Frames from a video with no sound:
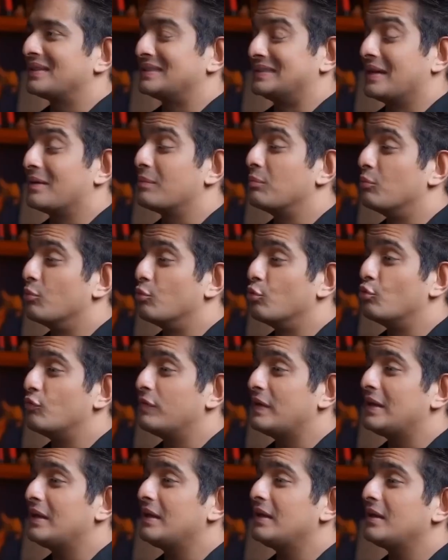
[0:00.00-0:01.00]
there a
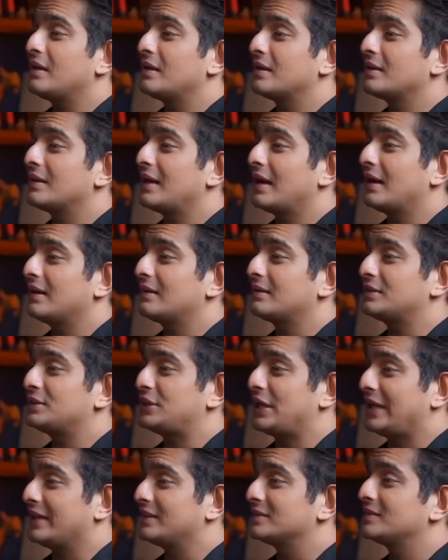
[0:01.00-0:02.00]
movie that
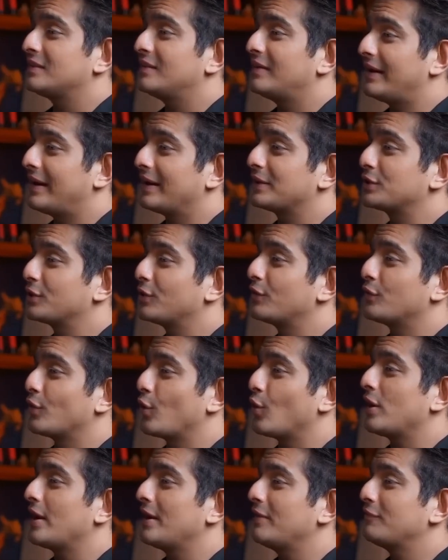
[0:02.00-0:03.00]
changed the direction of
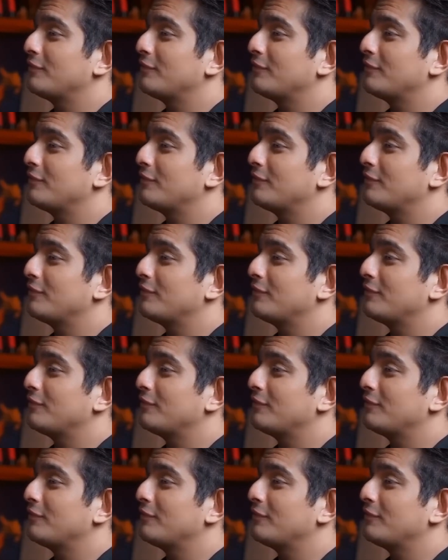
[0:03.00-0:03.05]
your life?